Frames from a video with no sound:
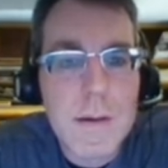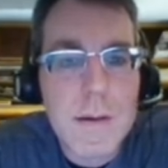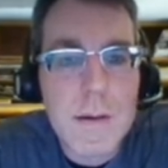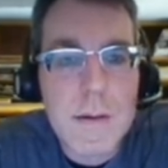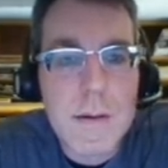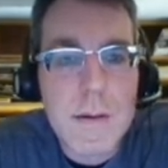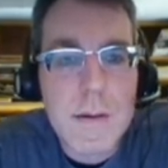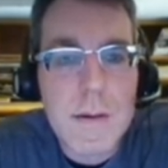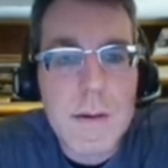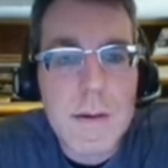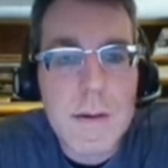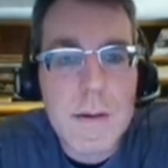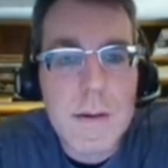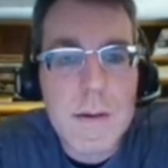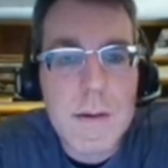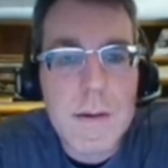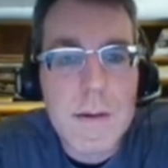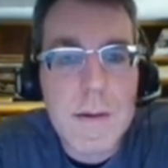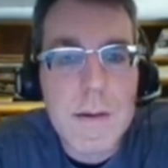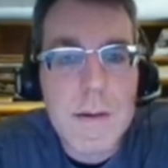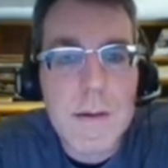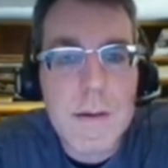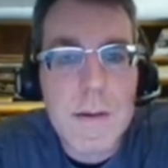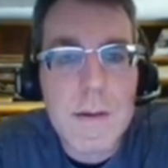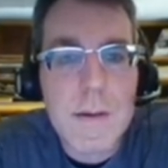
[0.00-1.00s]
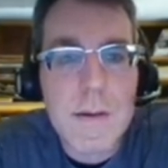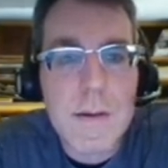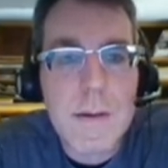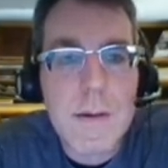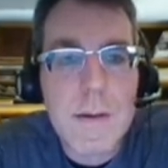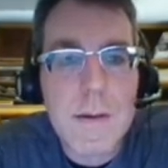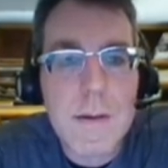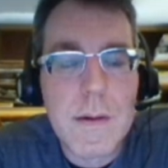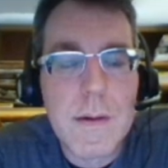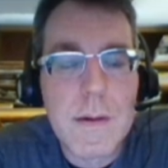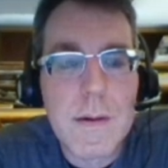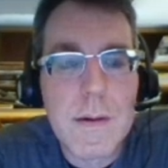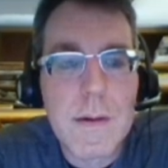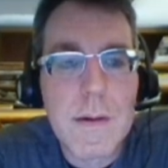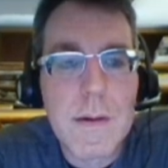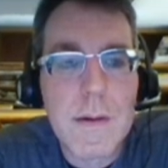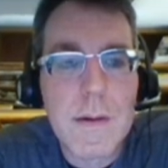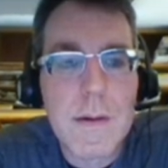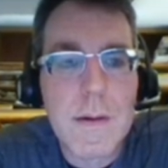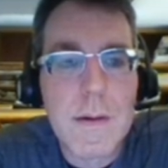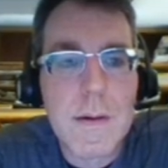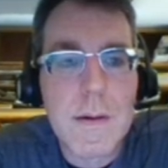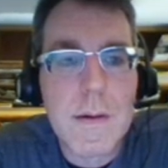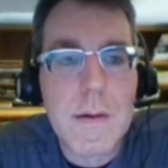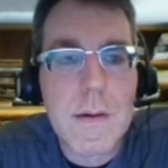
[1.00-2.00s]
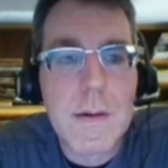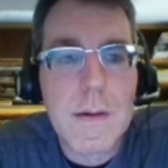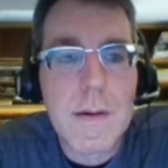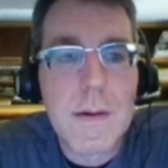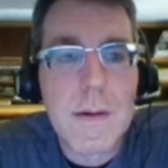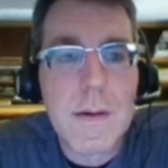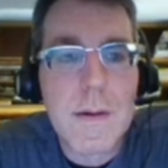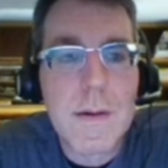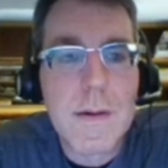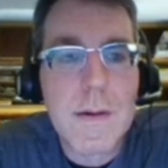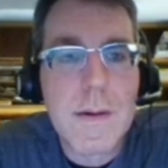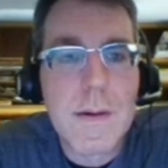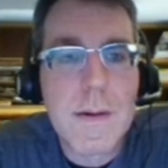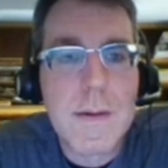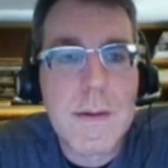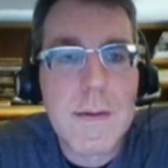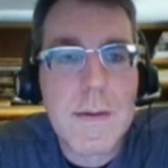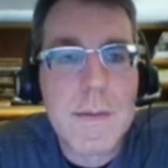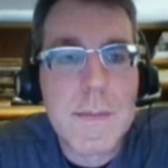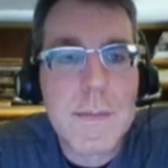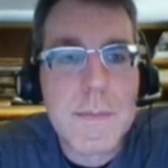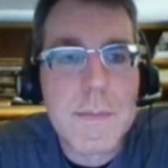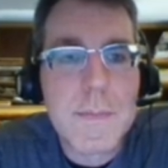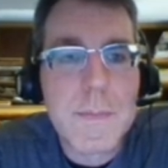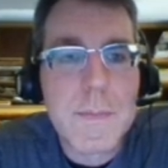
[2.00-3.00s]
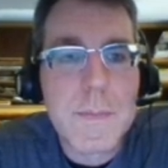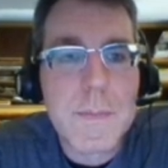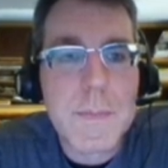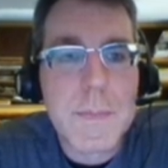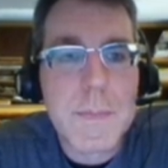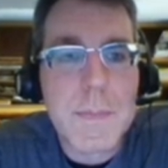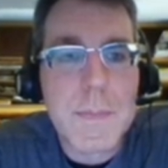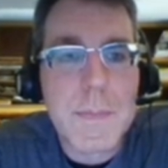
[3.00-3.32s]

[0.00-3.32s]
The person shown says nothing.